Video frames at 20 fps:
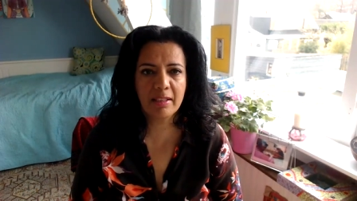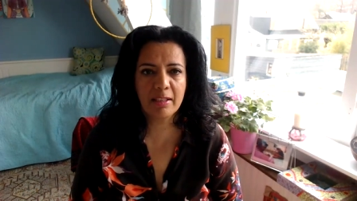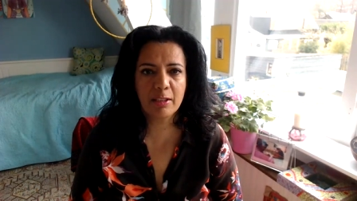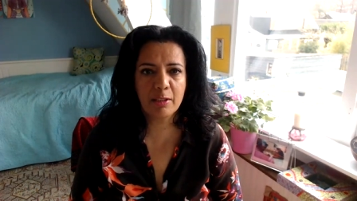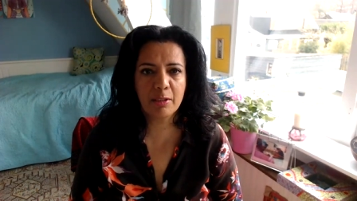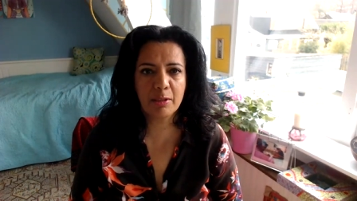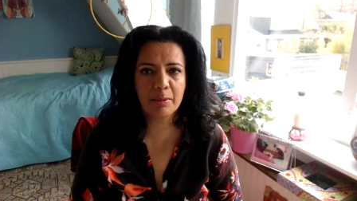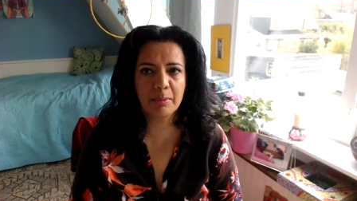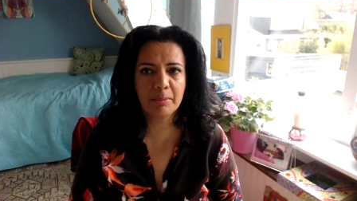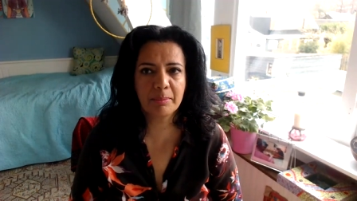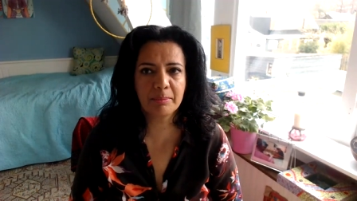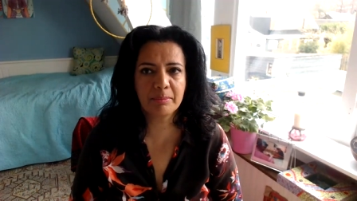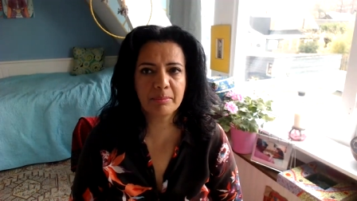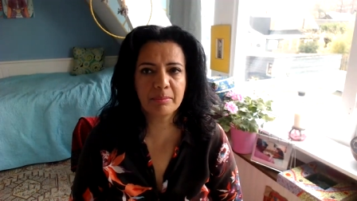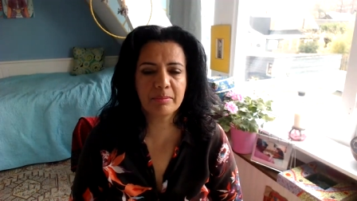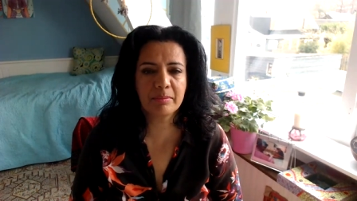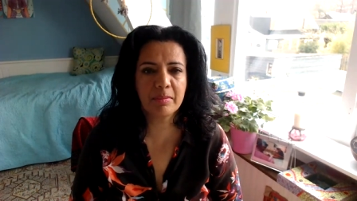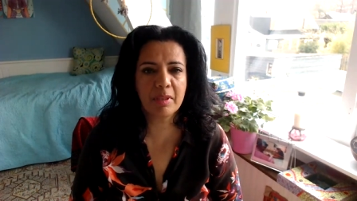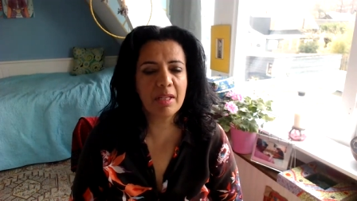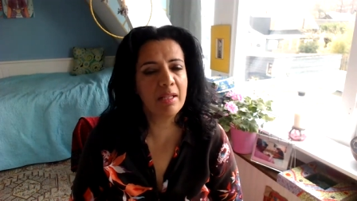
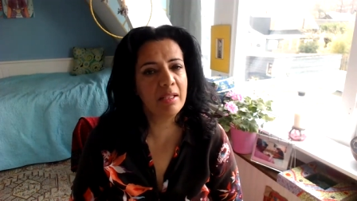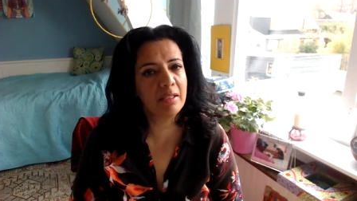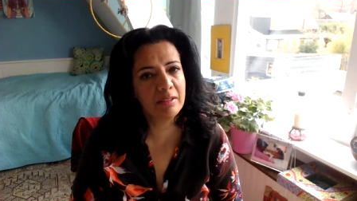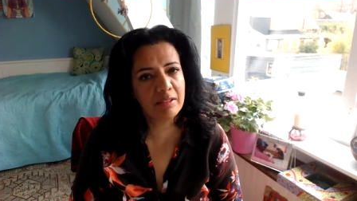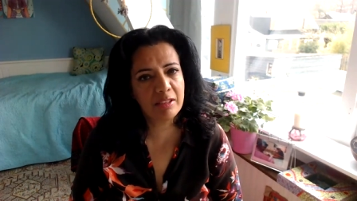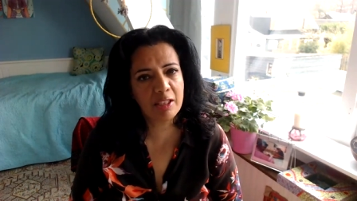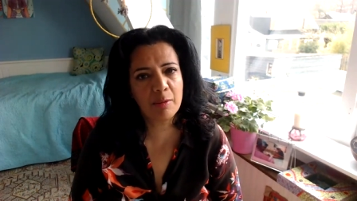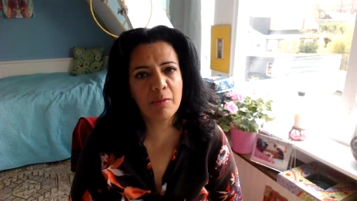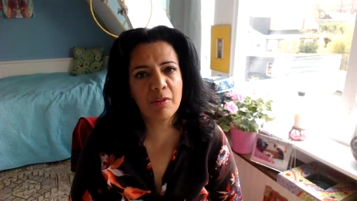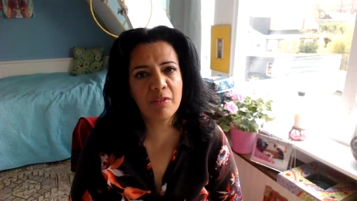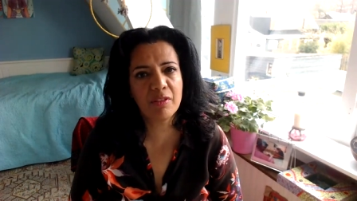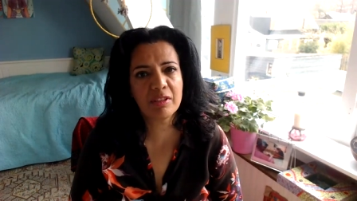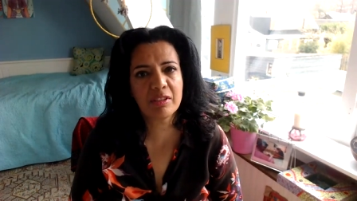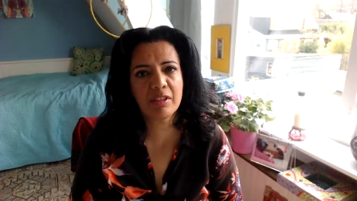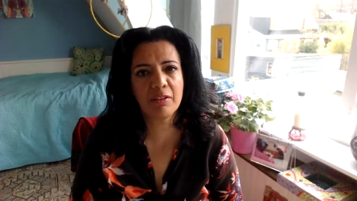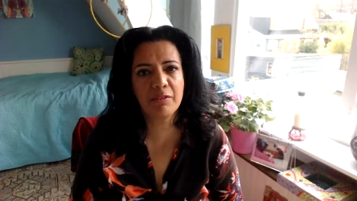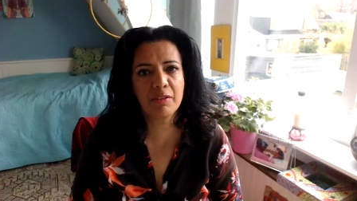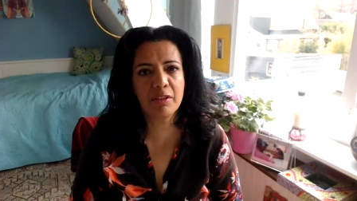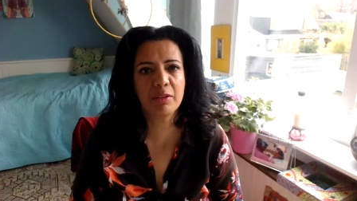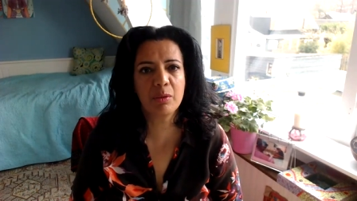Um, and some of
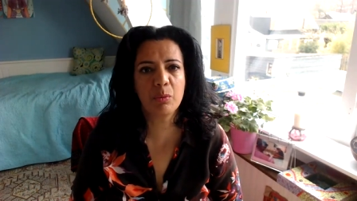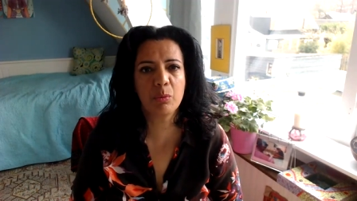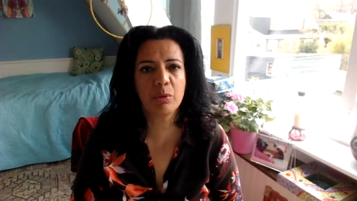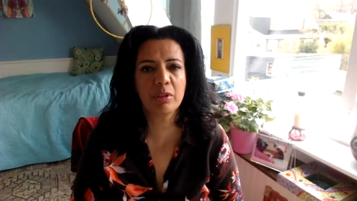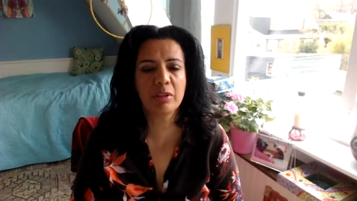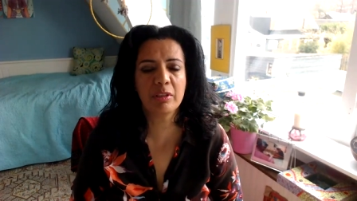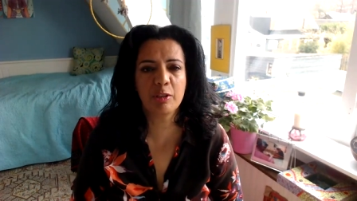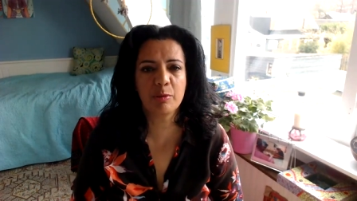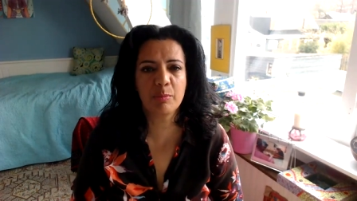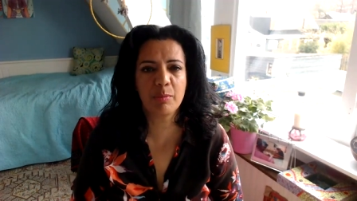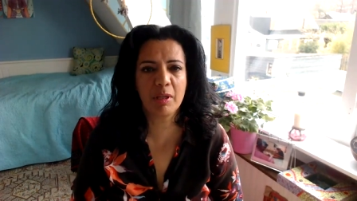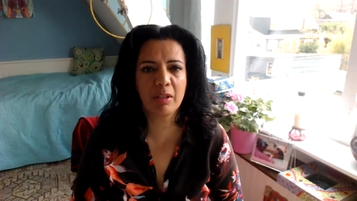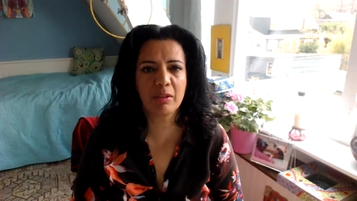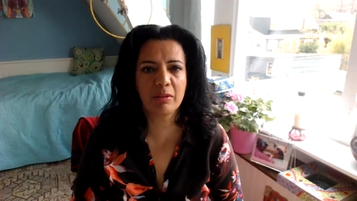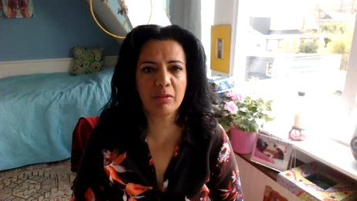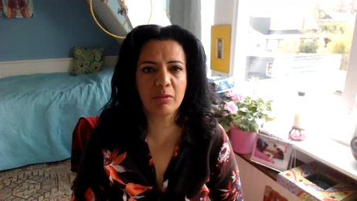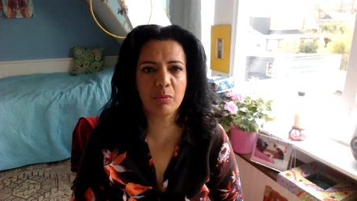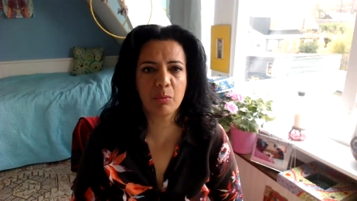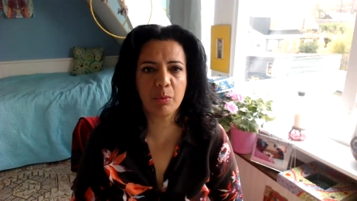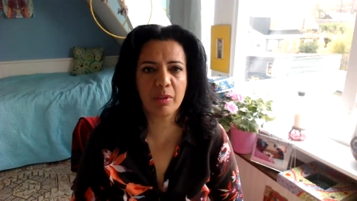us are very worried
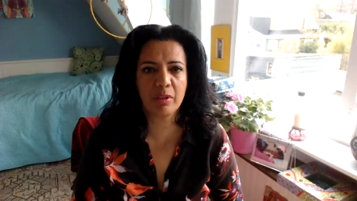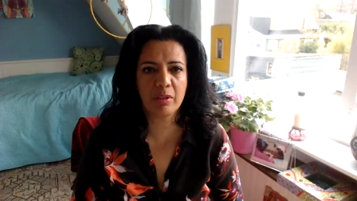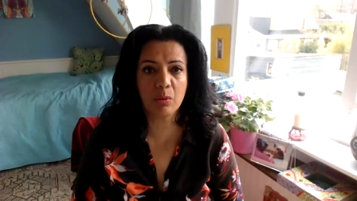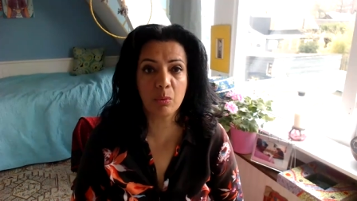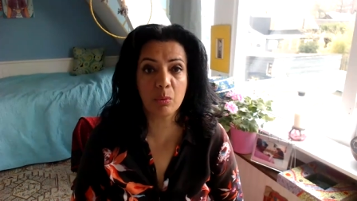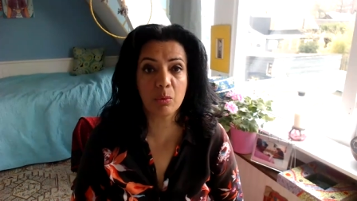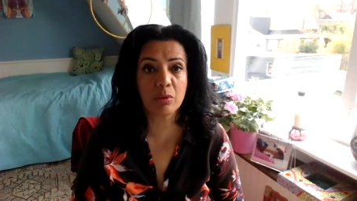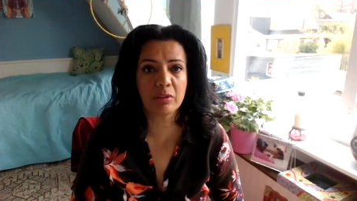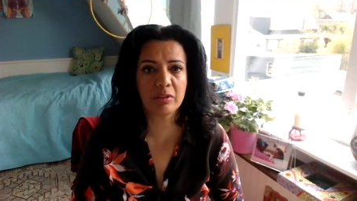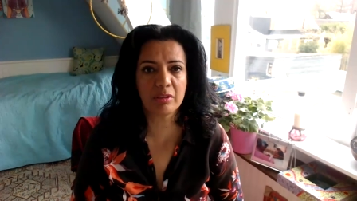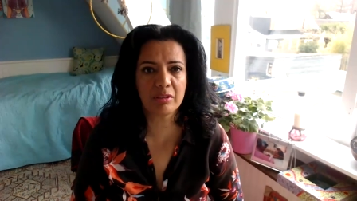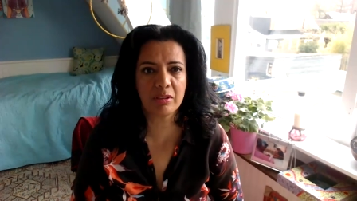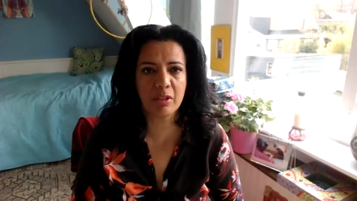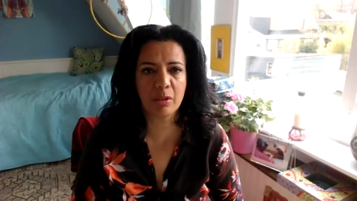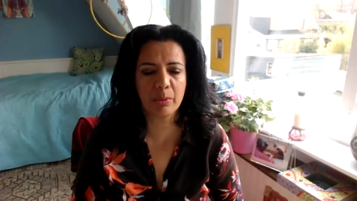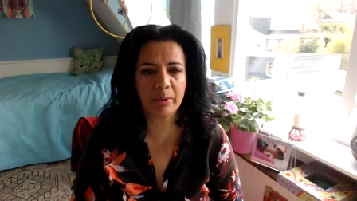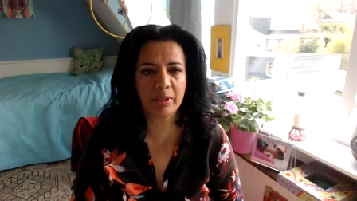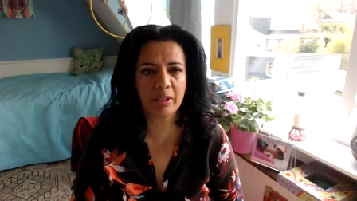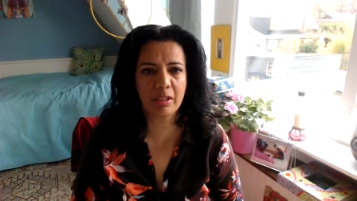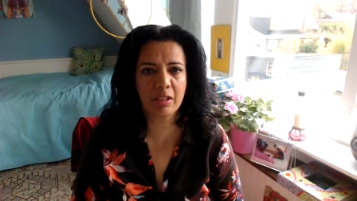about where the world is
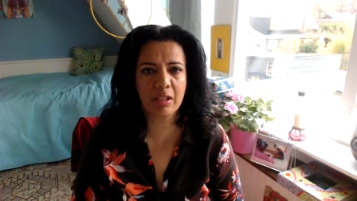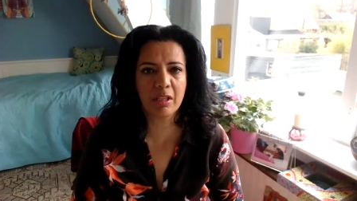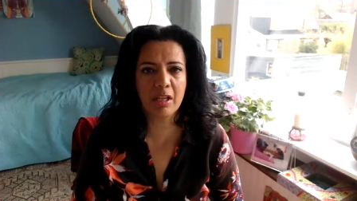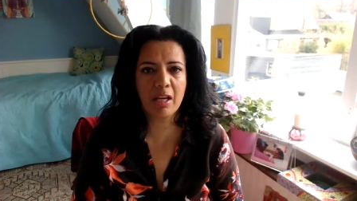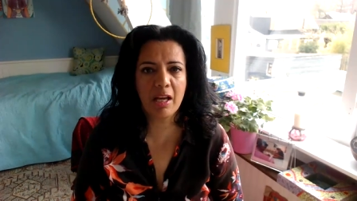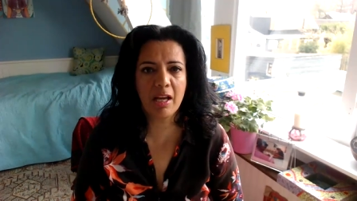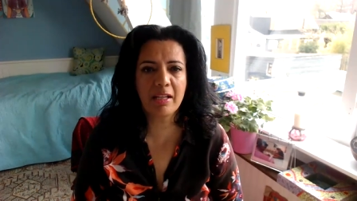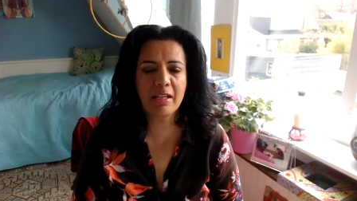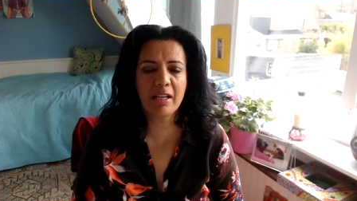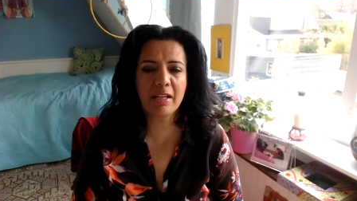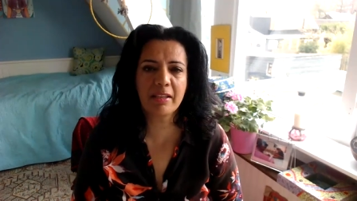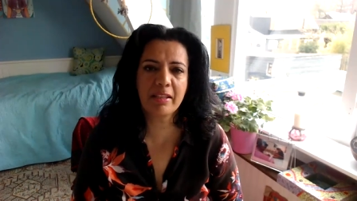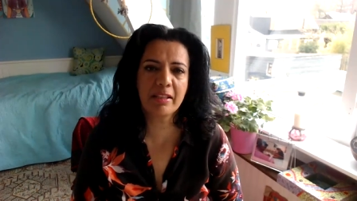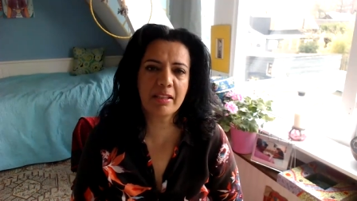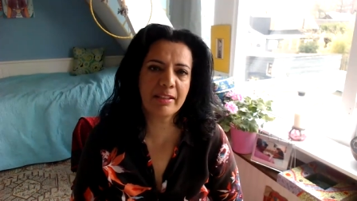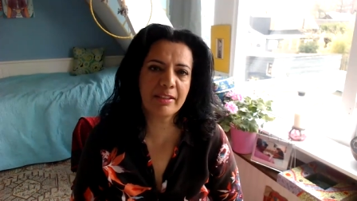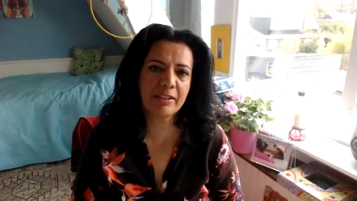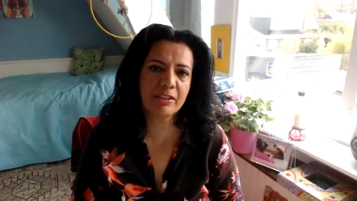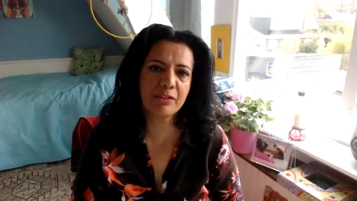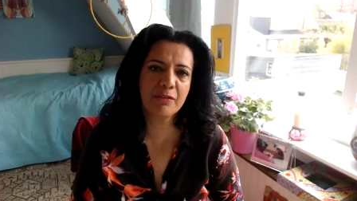going. And I
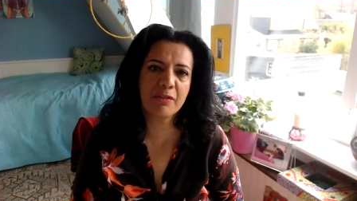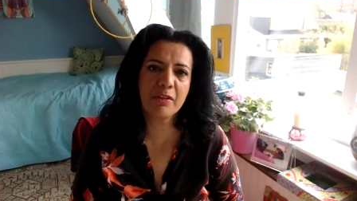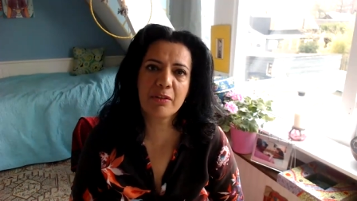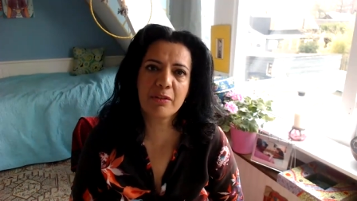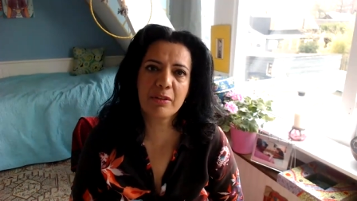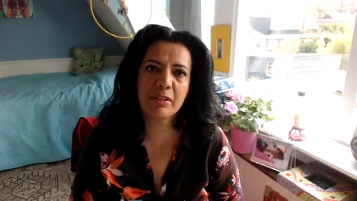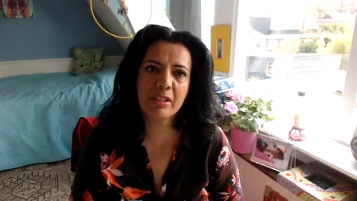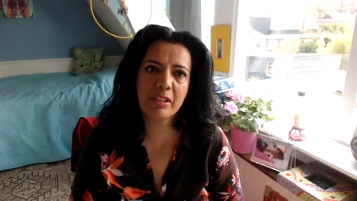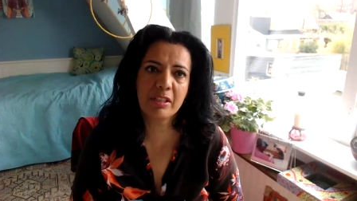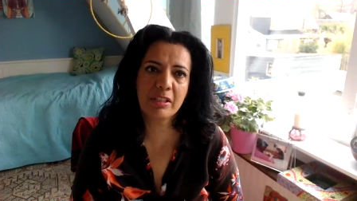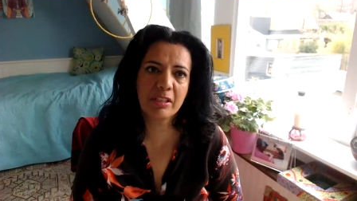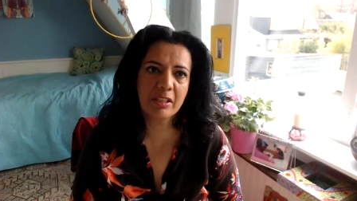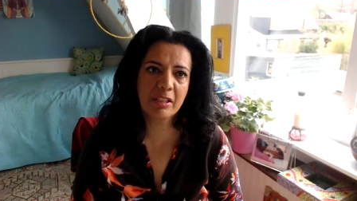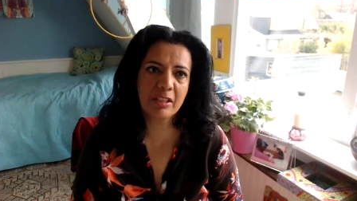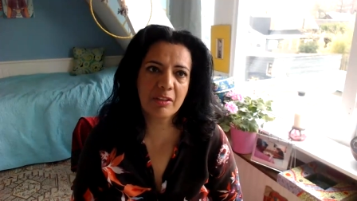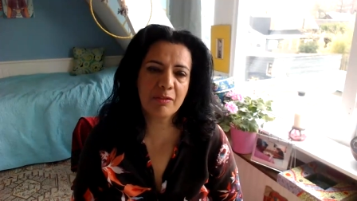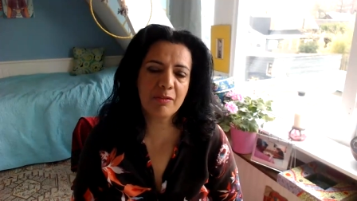think it's very,